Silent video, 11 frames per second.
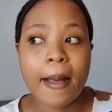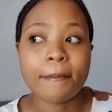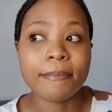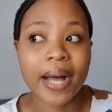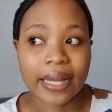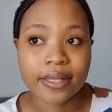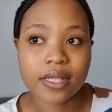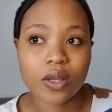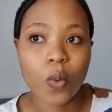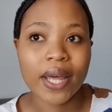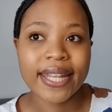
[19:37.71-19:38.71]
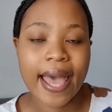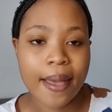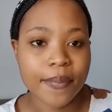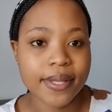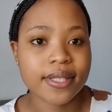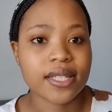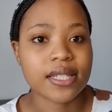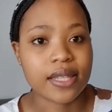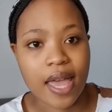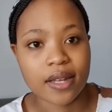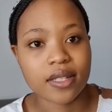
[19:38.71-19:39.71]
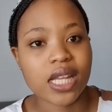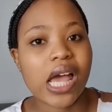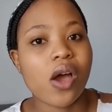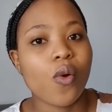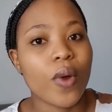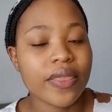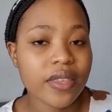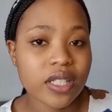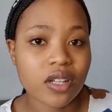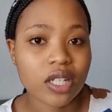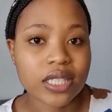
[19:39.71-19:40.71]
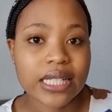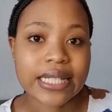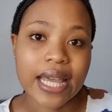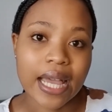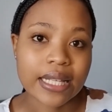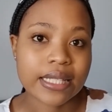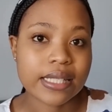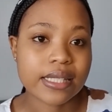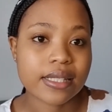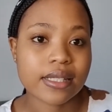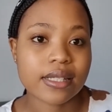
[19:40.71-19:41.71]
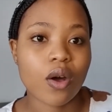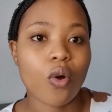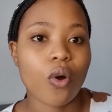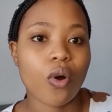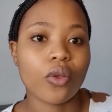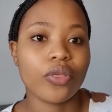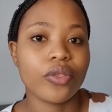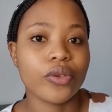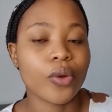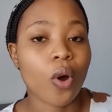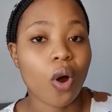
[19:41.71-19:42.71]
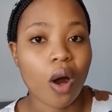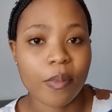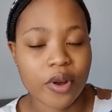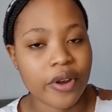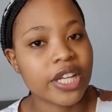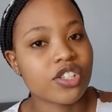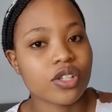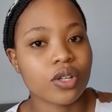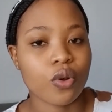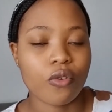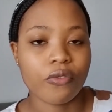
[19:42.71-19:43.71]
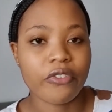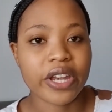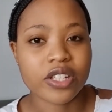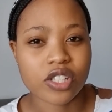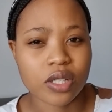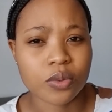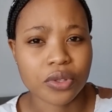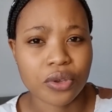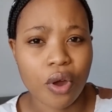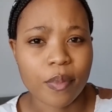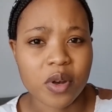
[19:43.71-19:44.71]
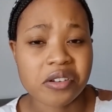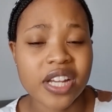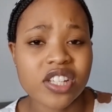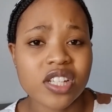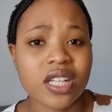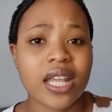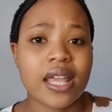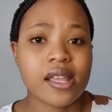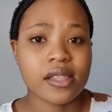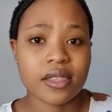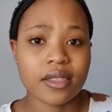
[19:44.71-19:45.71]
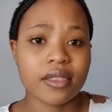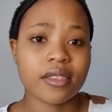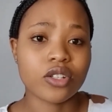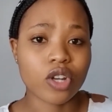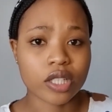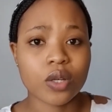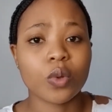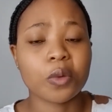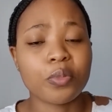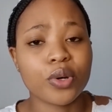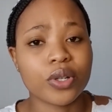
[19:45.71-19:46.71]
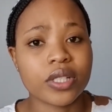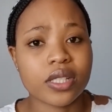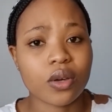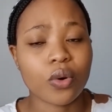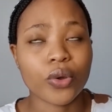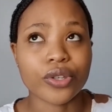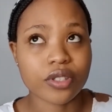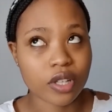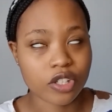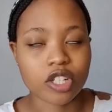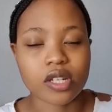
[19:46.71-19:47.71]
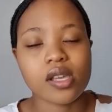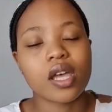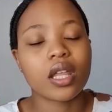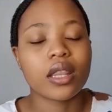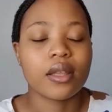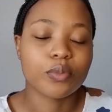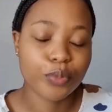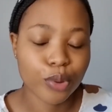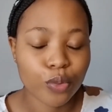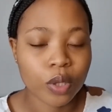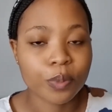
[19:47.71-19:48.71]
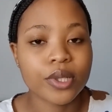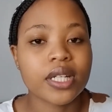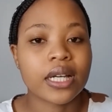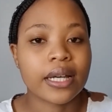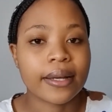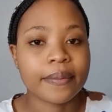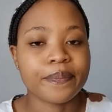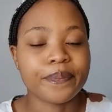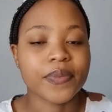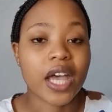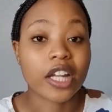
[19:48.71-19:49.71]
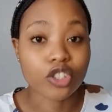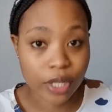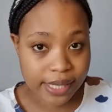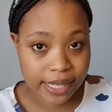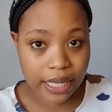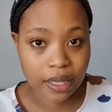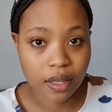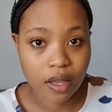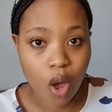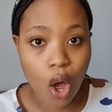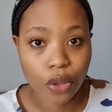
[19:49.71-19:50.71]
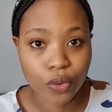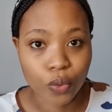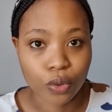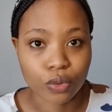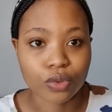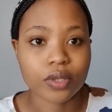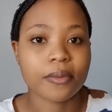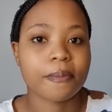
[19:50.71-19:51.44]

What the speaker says: But what happens is that when the doctor does your operation or finishes with your operation, the doctor will put, or your surgeon will put a dressing on the wound,